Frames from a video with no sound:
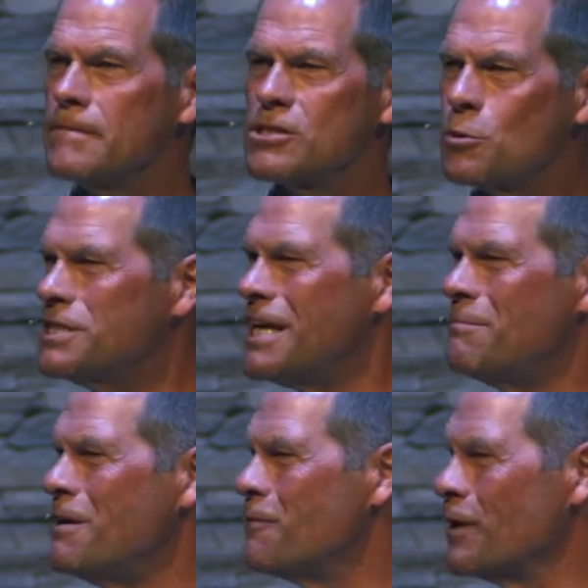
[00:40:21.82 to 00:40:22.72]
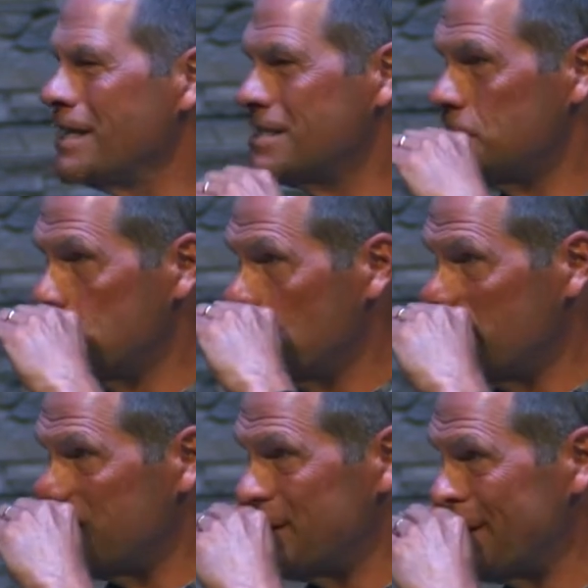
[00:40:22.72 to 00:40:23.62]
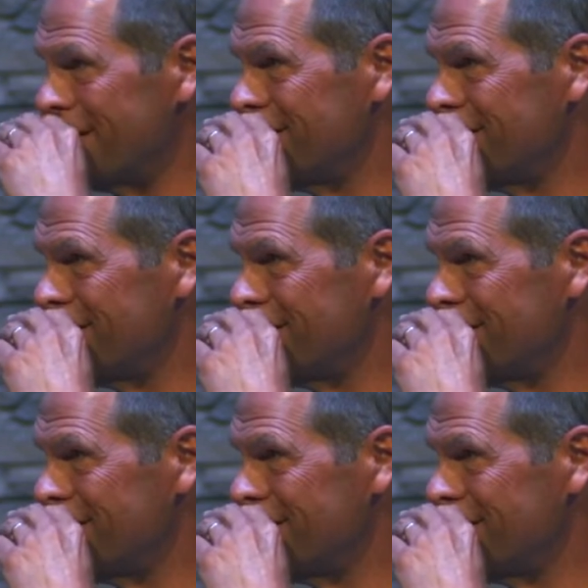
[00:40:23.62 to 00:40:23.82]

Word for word: So what does that mean for us as a church?